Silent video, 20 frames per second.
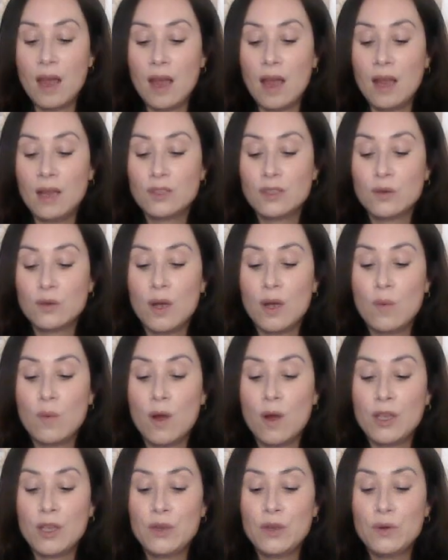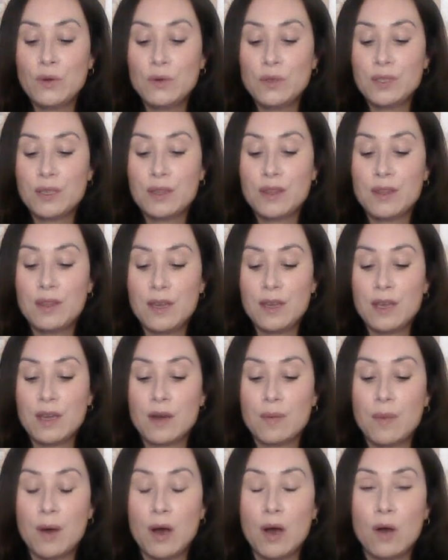And so I want you to think
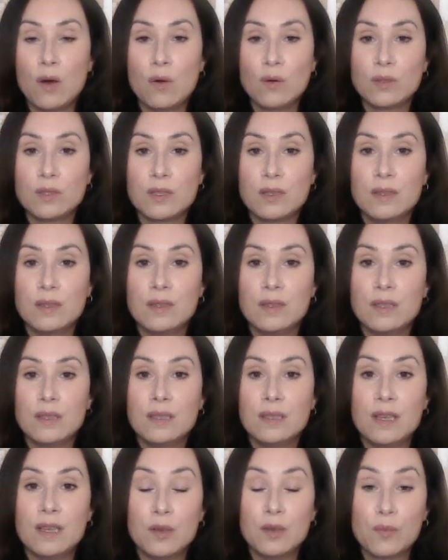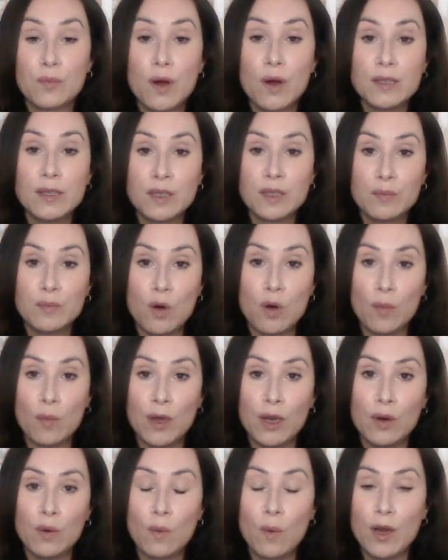about in the present
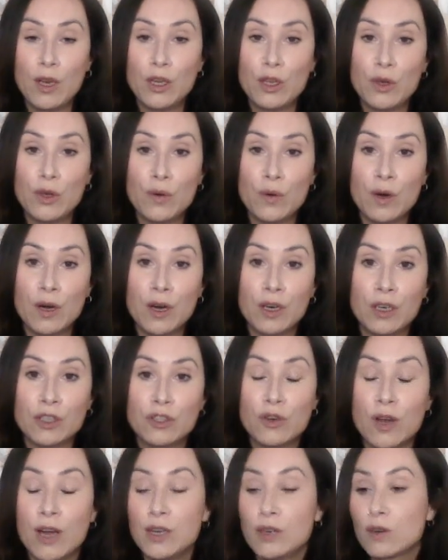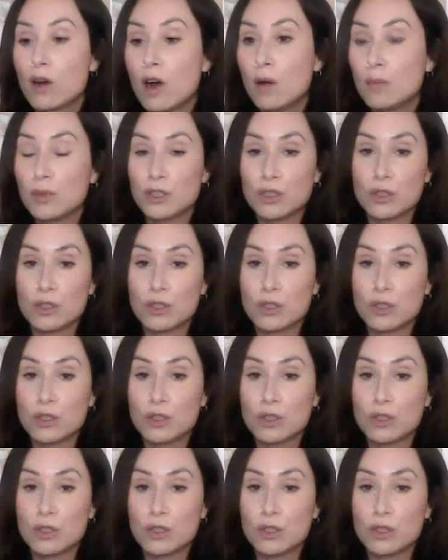moment when you are trying to accomplish